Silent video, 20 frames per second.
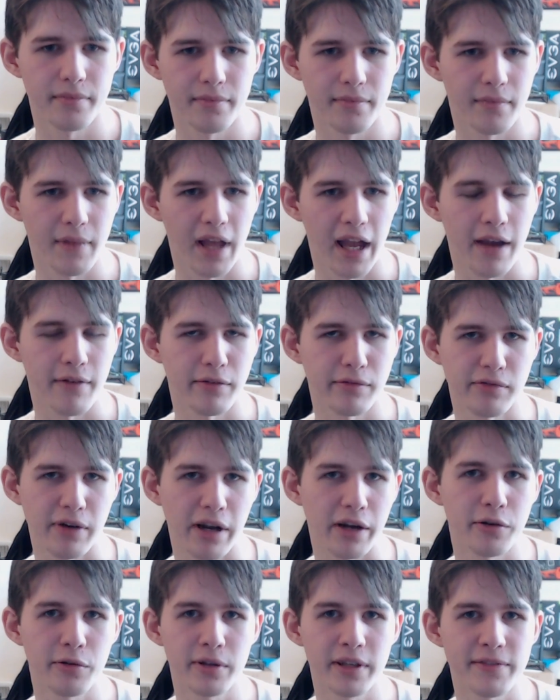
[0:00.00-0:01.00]
have a
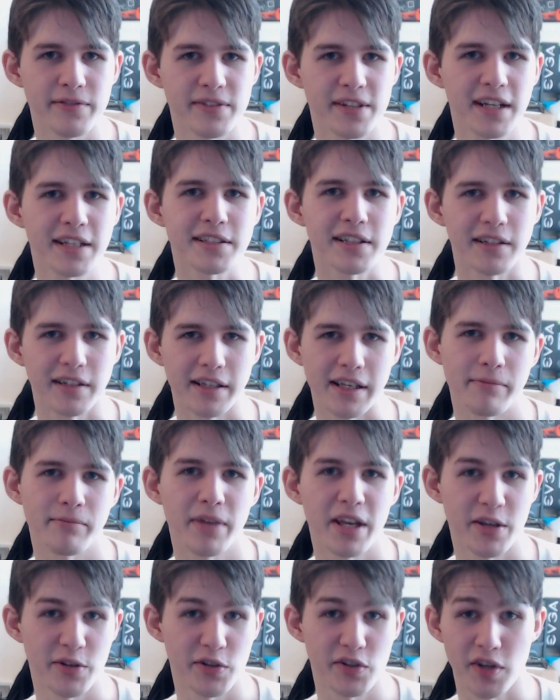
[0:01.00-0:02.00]
friend who lives in Italy.
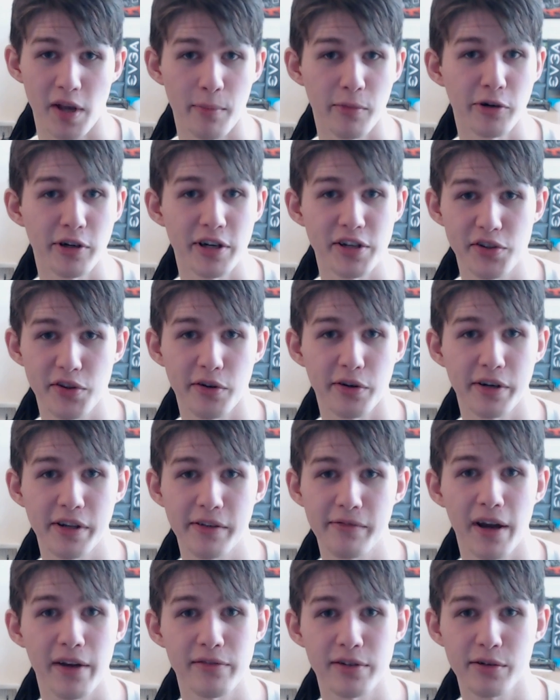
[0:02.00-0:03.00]
His summer is
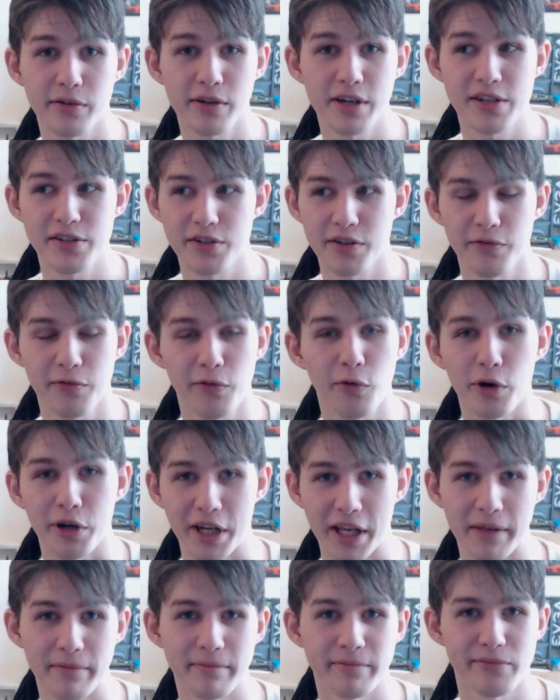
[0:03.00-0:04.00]
35 degrees to
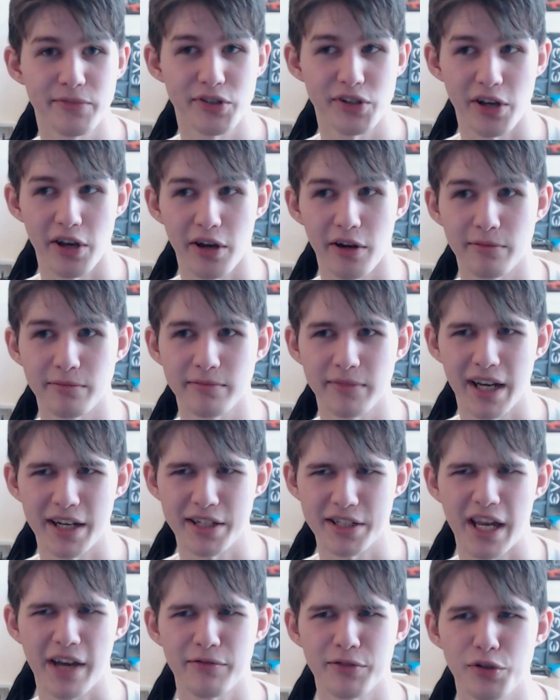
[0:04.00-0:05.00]
40. So
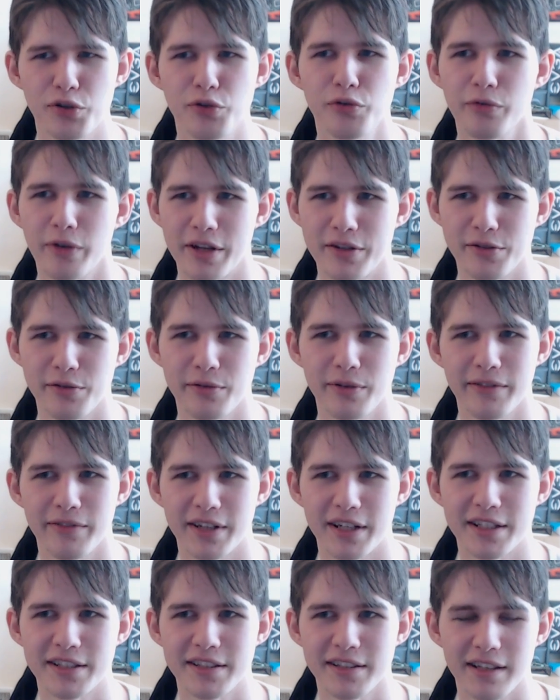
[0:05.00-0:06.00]
actually I have two friends who live
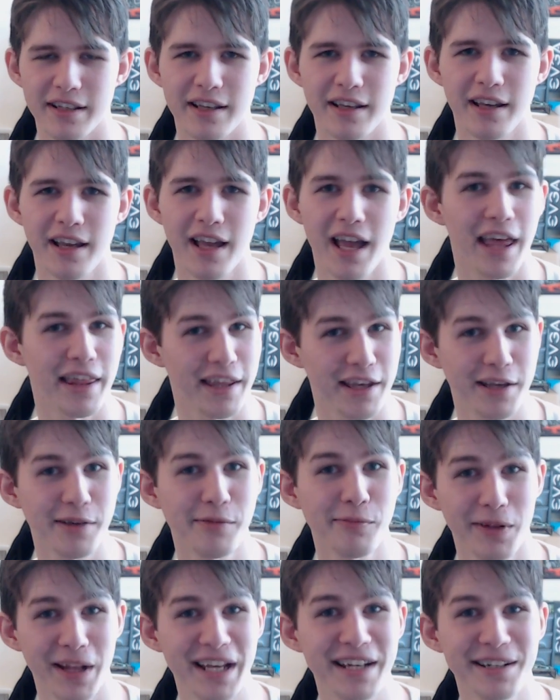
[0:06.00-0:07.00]
in Italy, and they
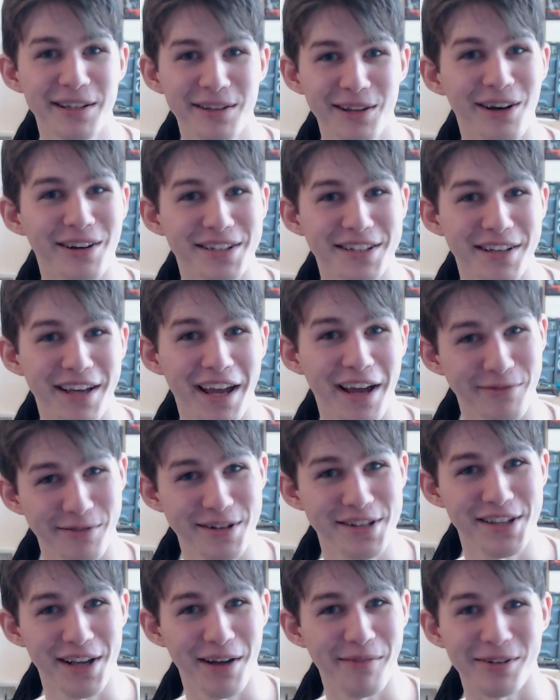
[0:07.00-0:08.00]
complain a lot
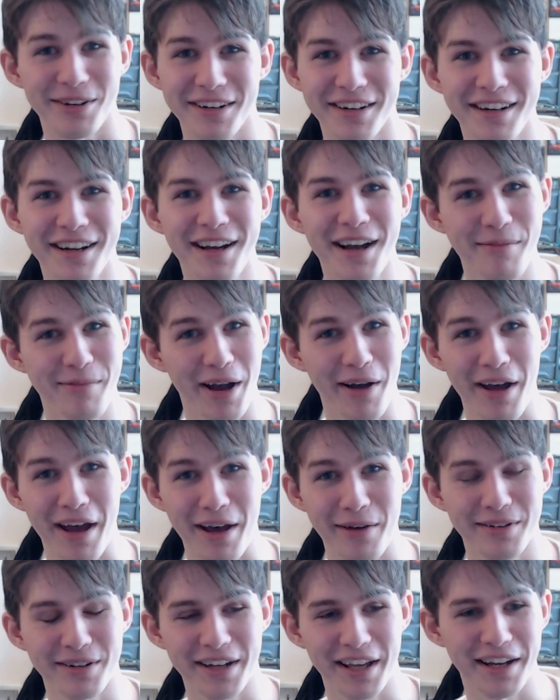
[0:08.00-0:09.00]
every summer about
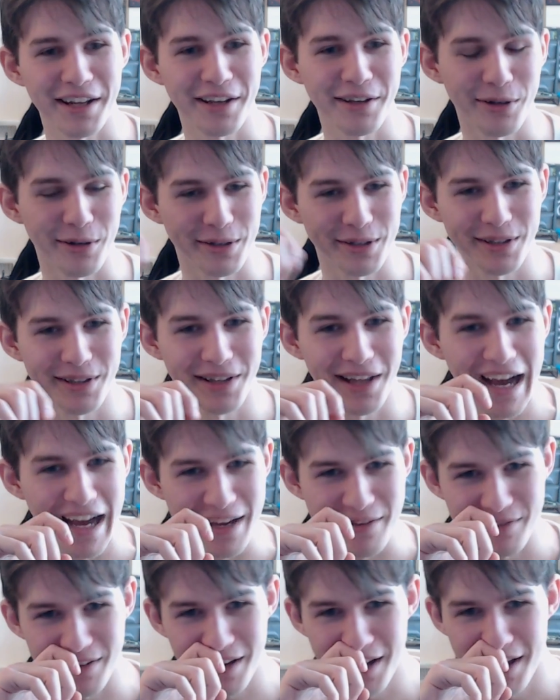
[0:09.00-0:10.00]
how they're getting cooked
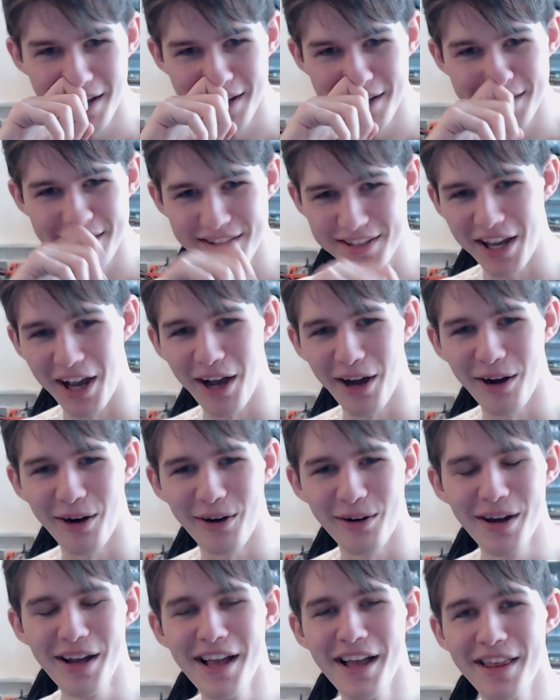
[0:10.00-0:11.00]
alive.
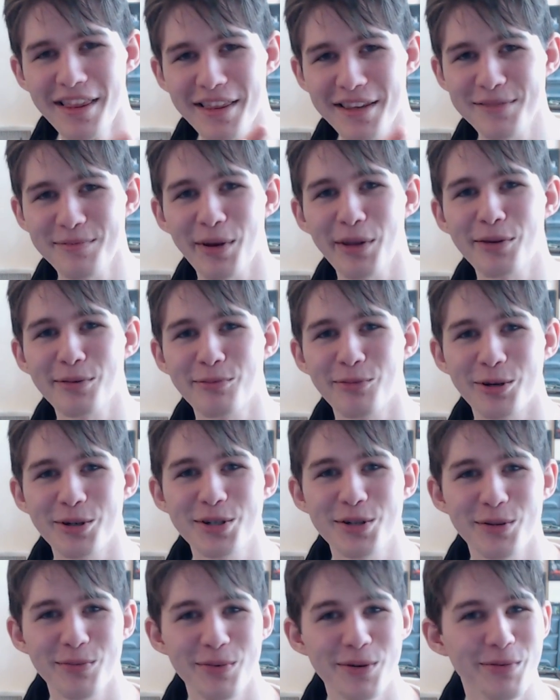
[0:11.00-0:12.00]
So this
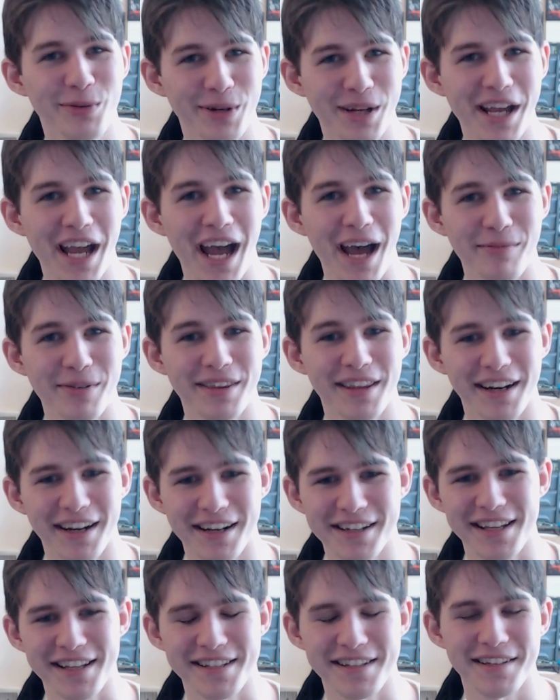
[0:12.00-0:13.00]
motherboard should be pretty happy that
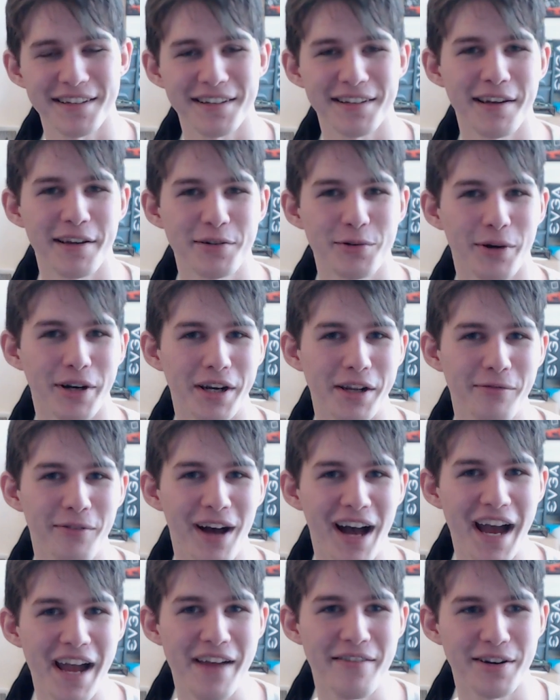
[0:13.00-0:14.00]
I tested it at
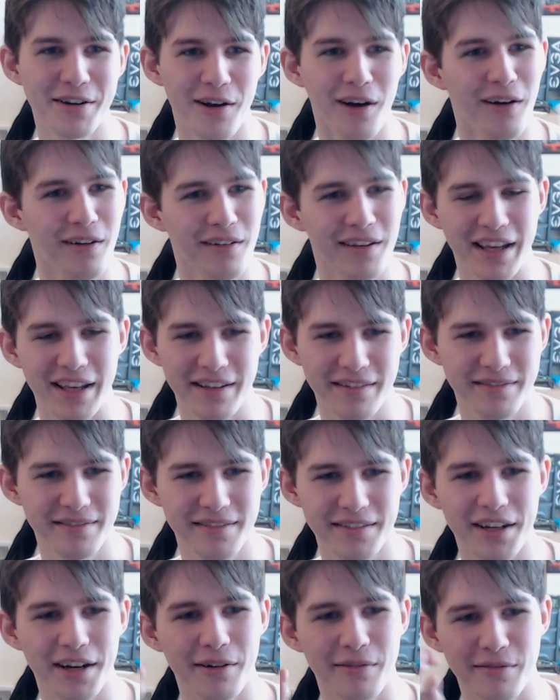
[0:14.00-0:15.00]
25 and not like,
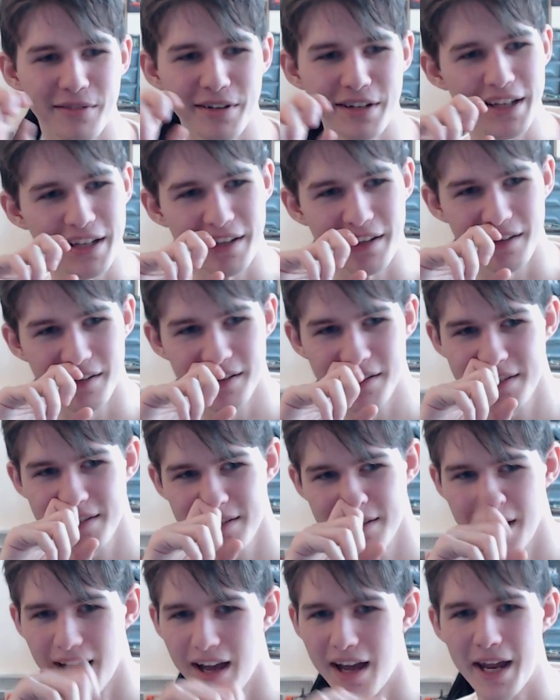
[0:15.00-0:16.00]

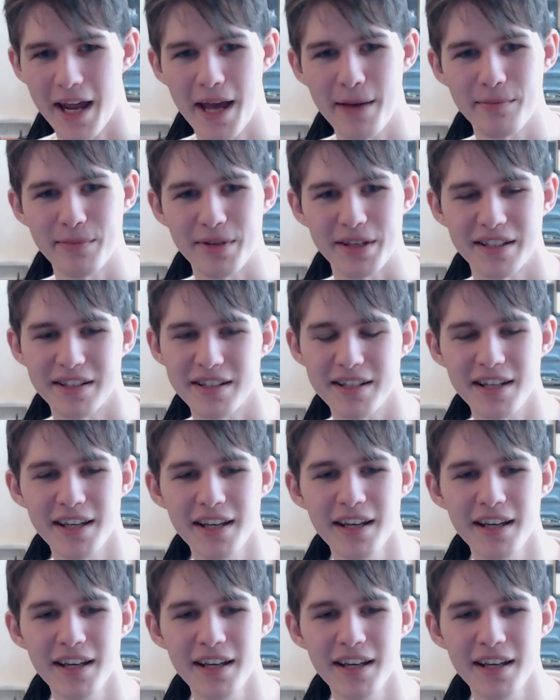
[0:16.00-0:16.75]
ridiculous high ambient.